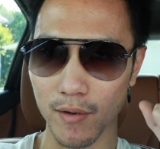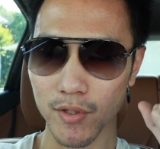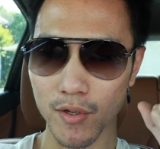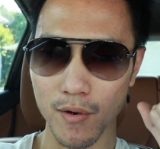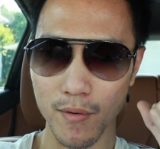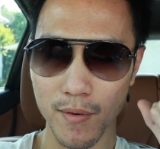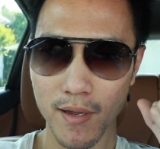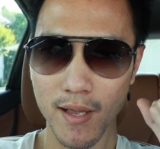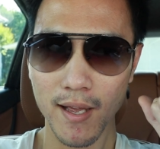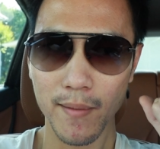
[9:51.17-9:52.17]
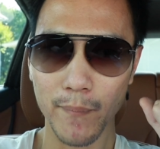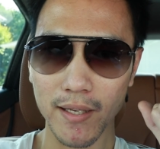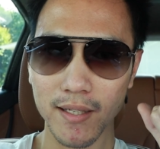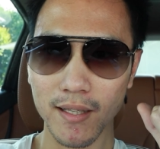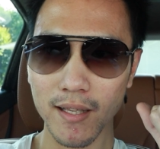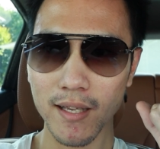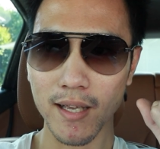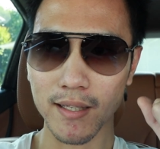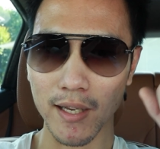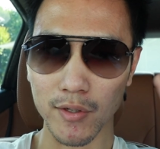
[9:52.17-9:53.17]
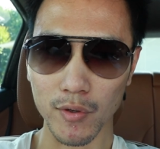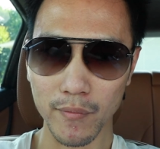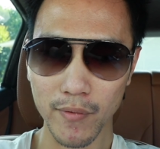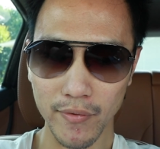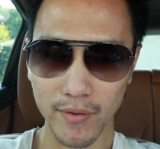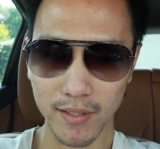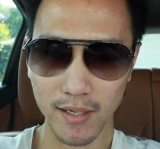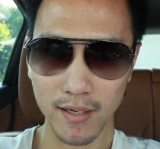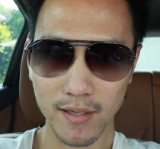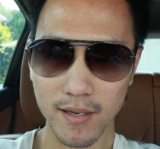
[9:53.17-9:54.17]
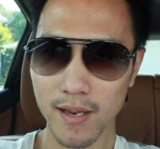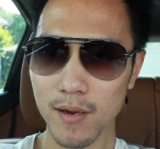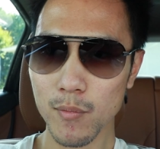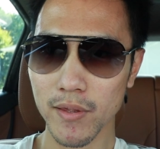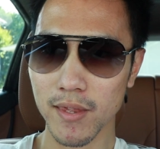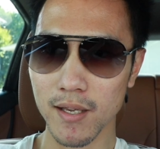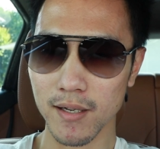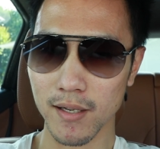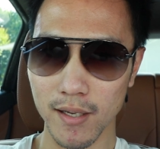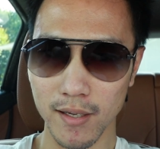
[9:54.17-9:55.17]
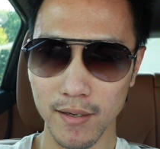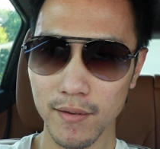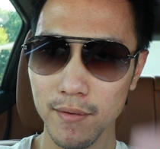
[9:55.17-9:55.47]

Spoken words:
So basically, as I drove around the city today with the